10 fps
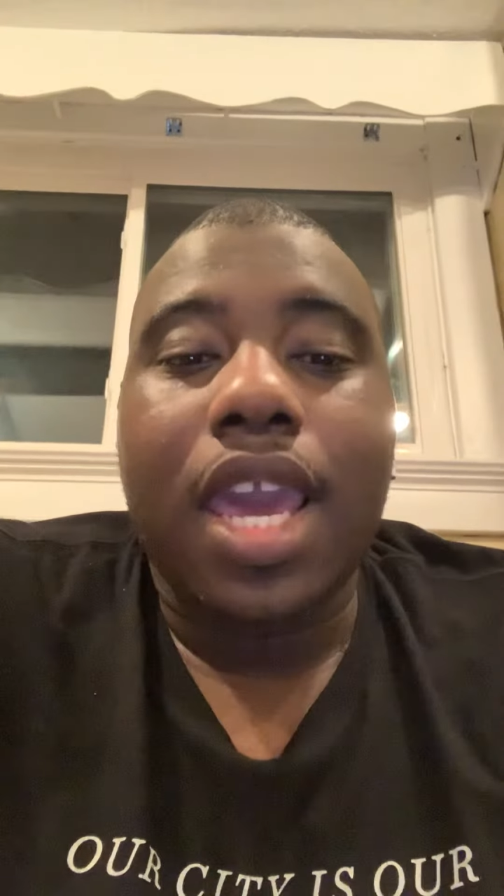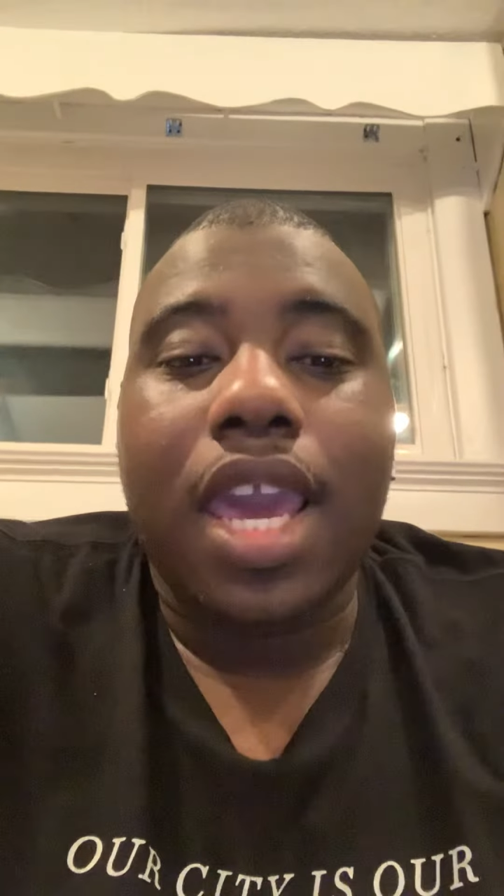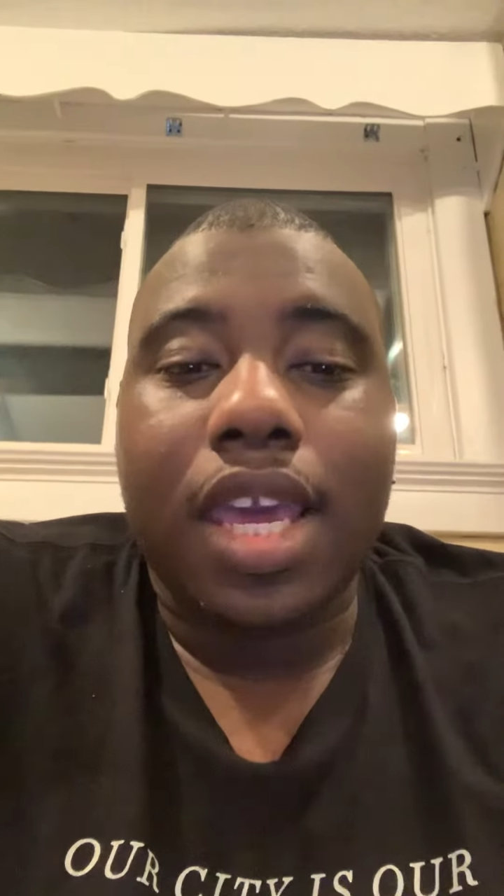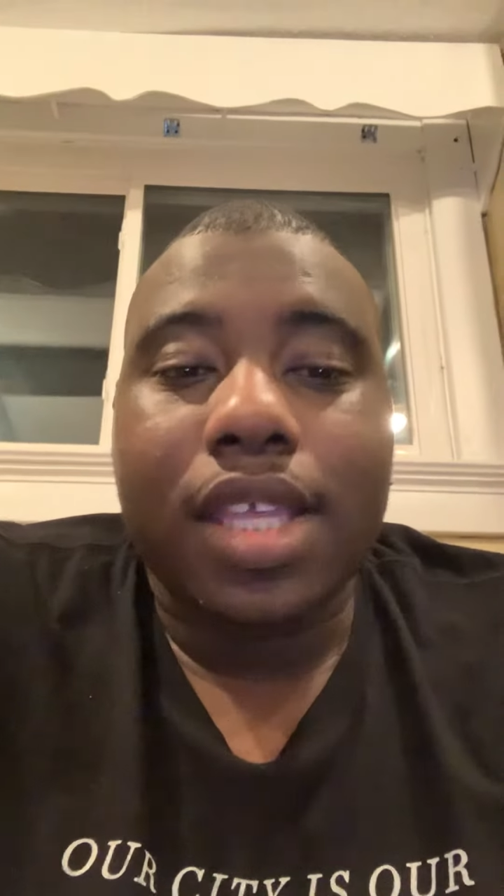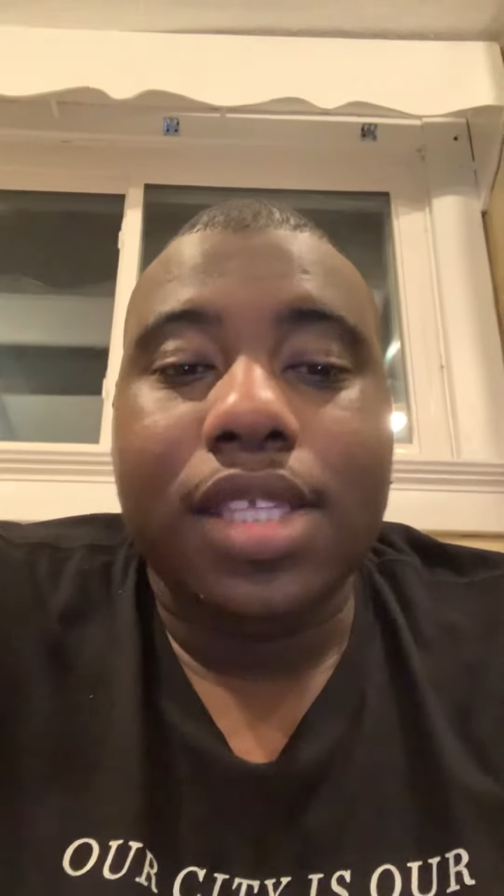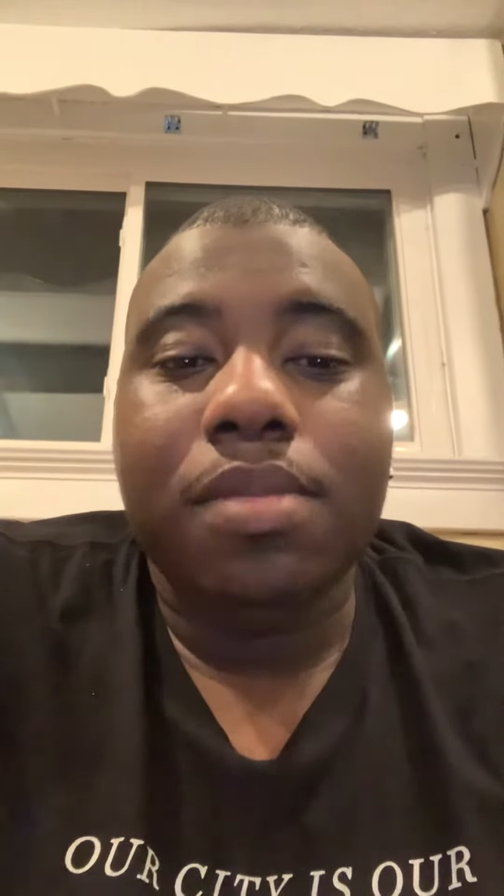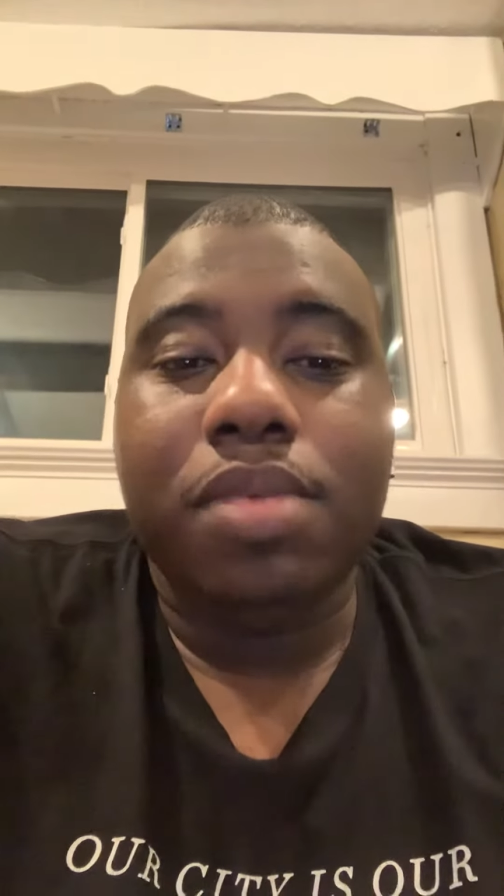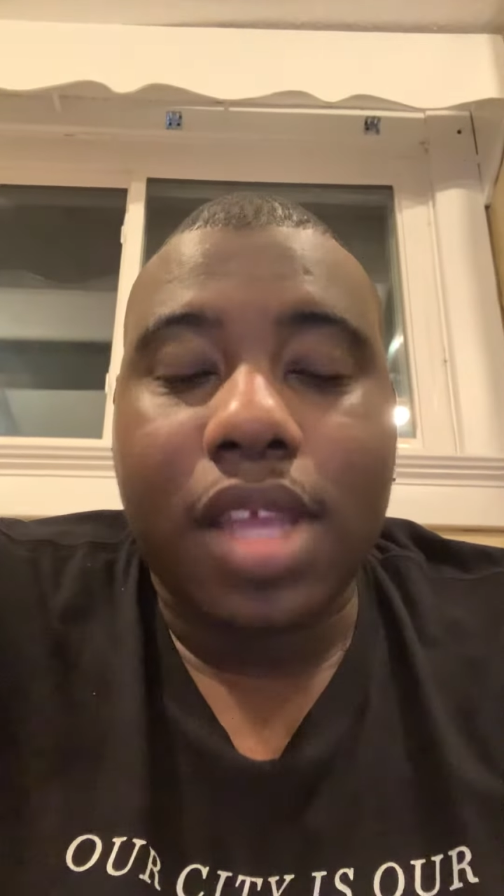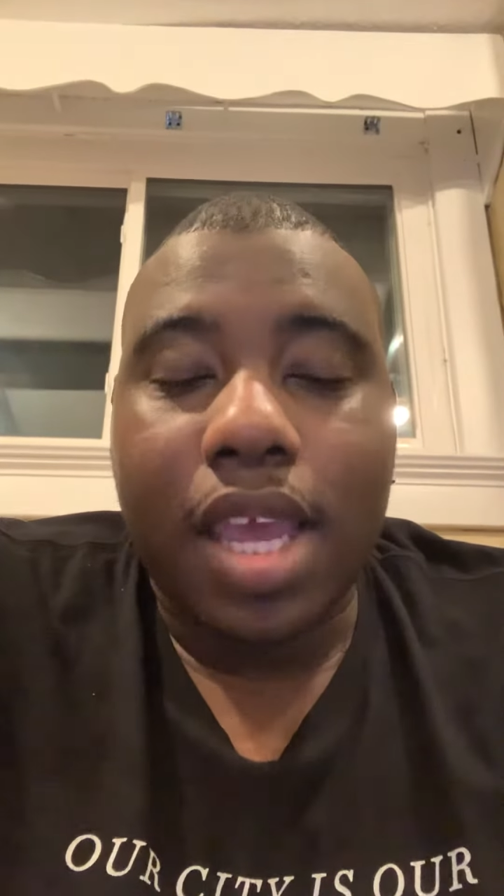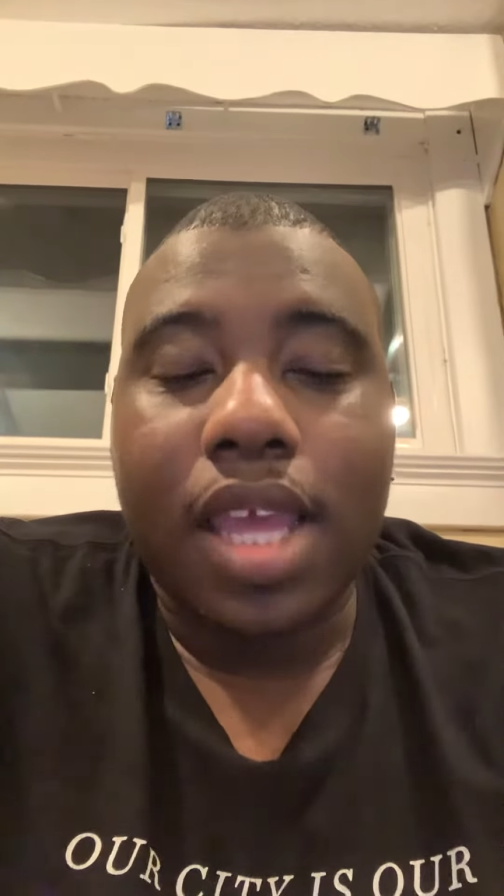and to
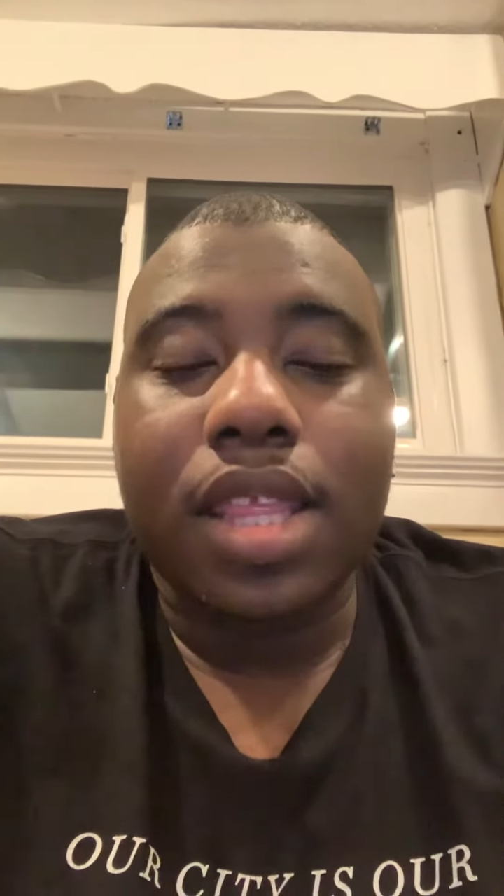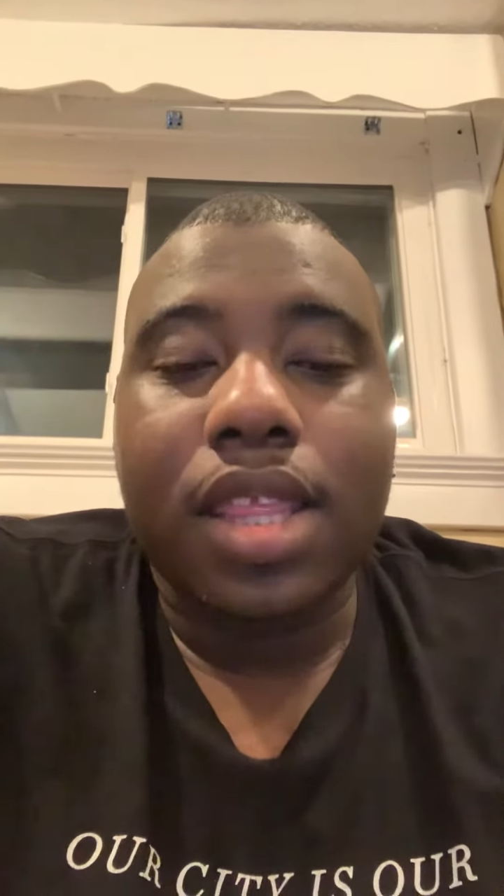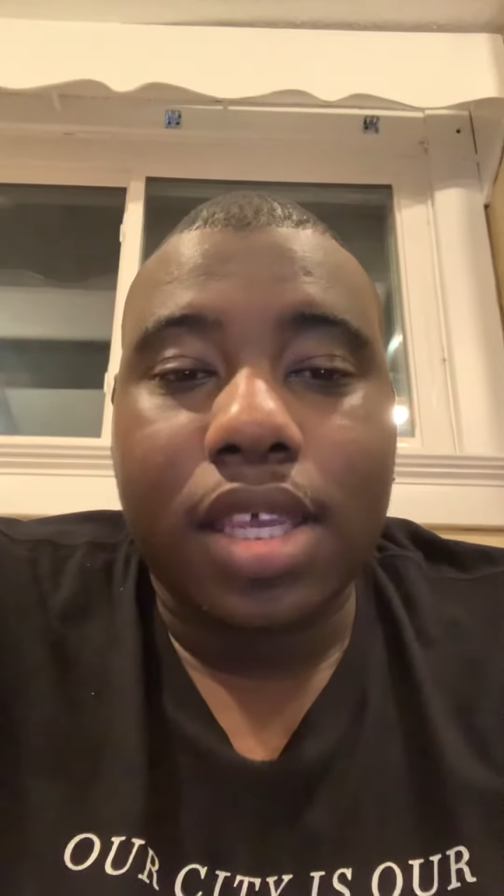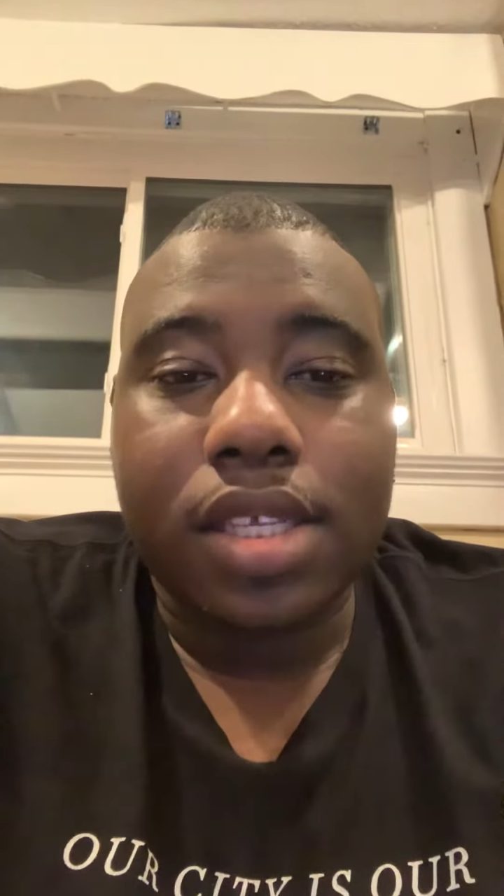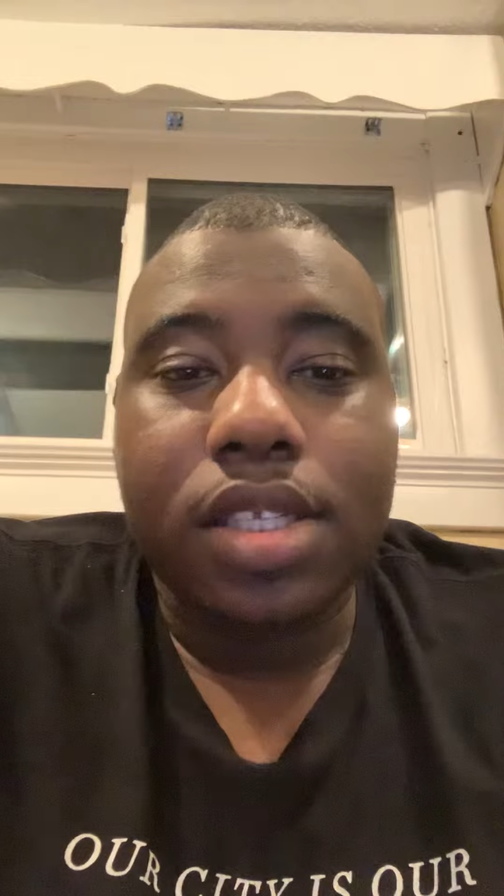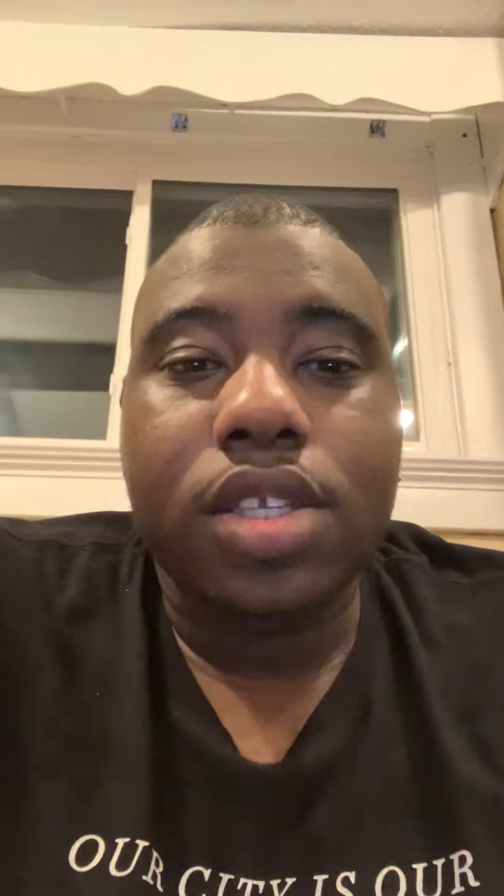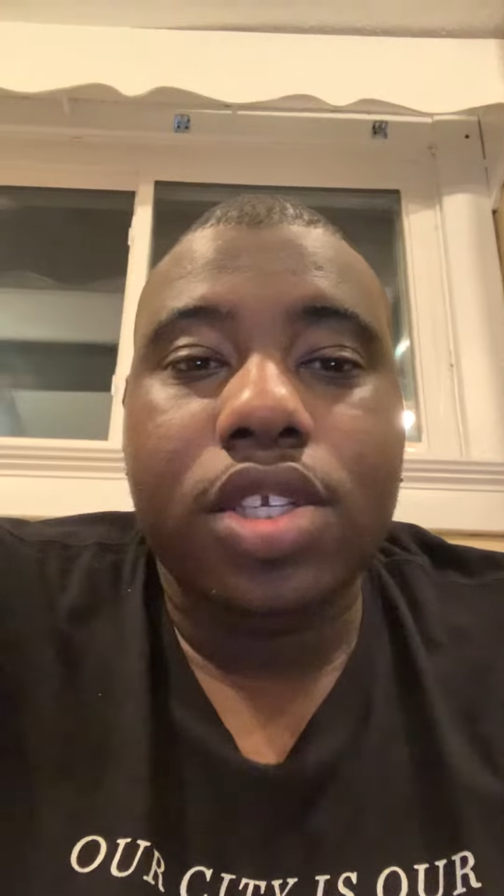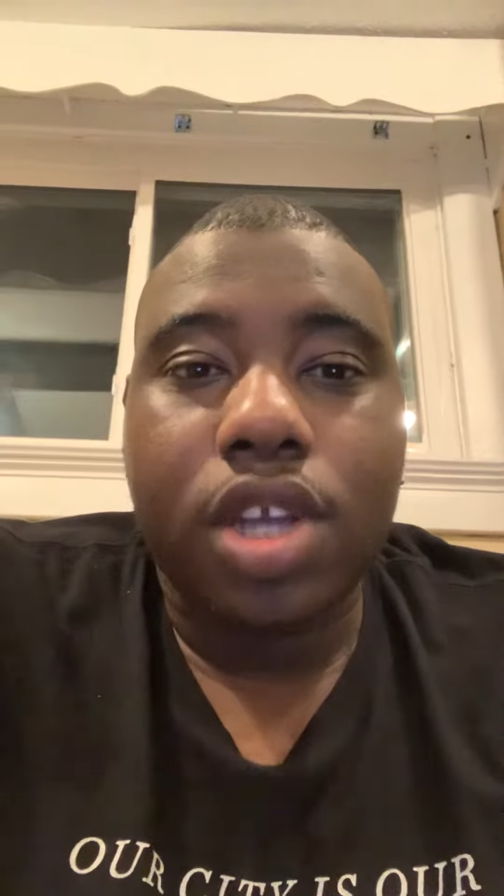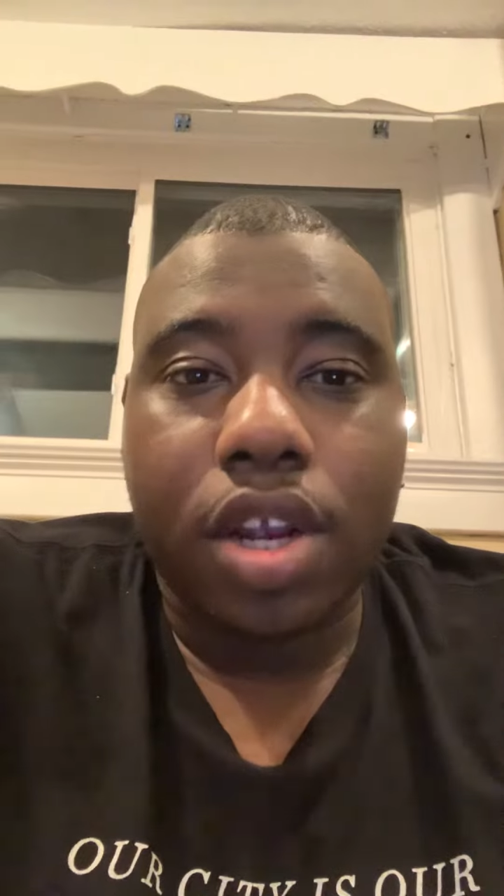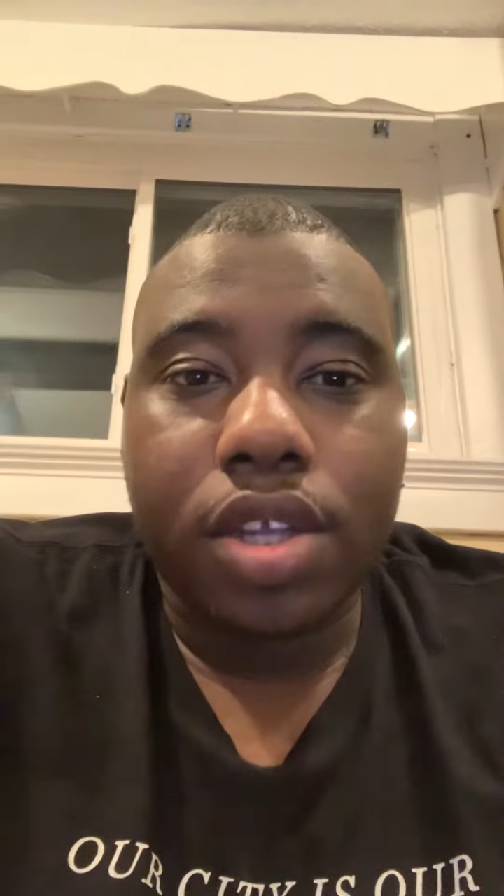plant this
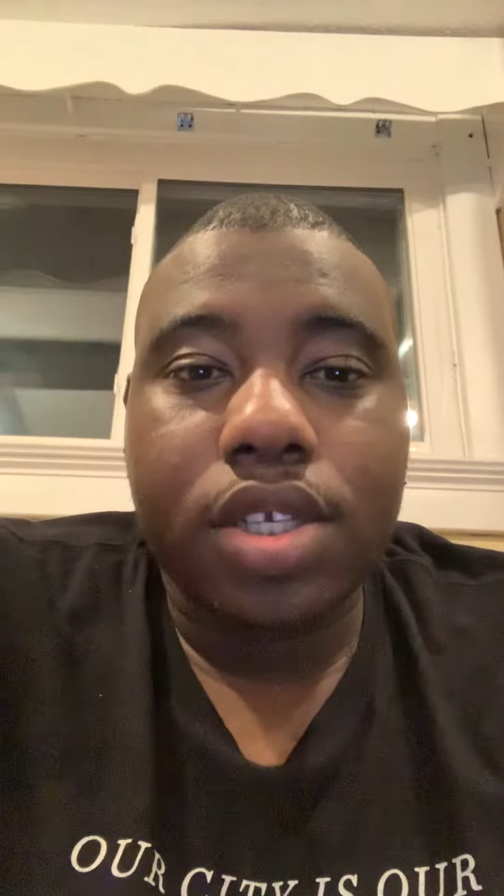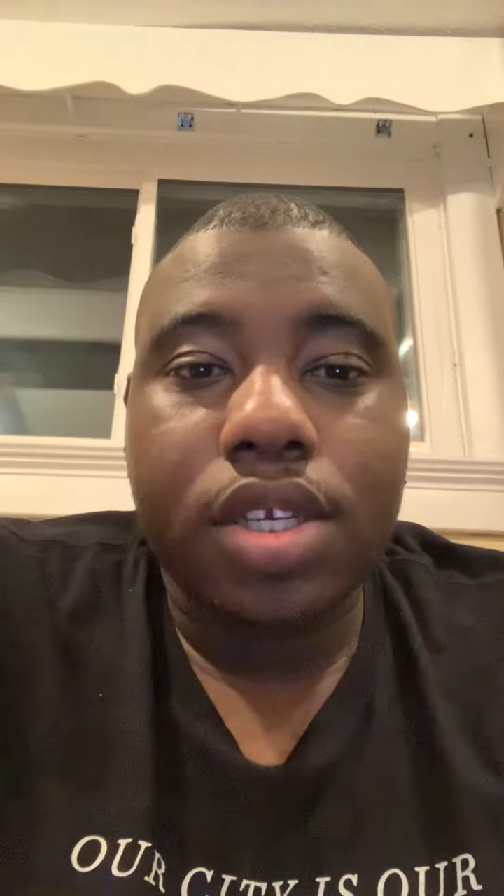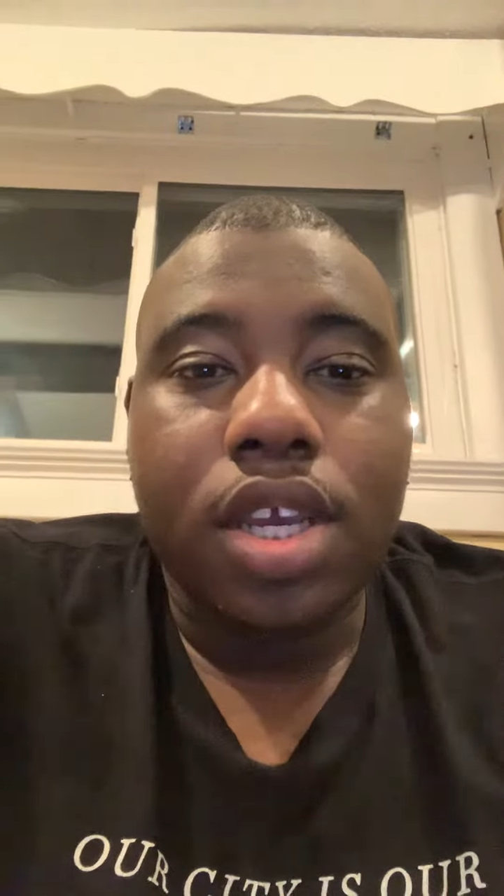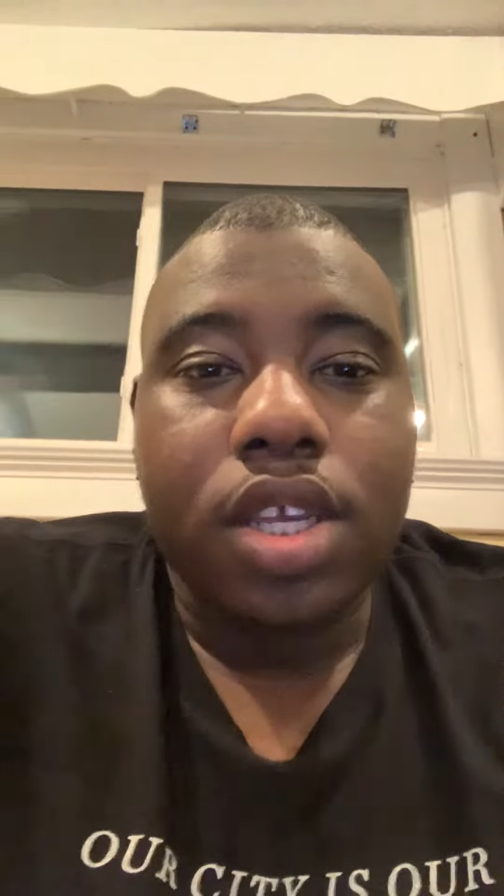church.